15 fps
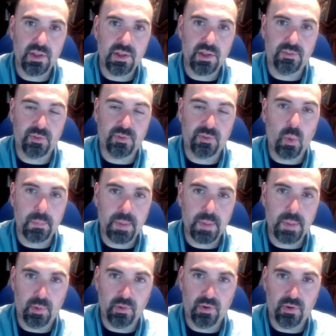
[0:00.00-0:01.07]
it's what
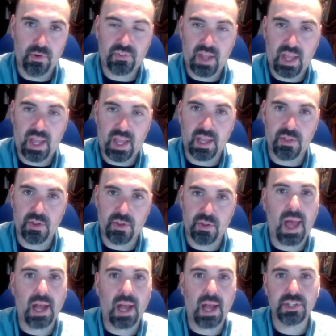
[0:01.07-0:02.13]
people are saying and their
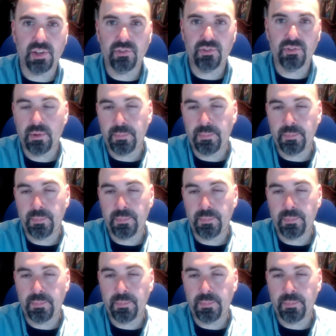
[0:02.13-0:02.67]
actions.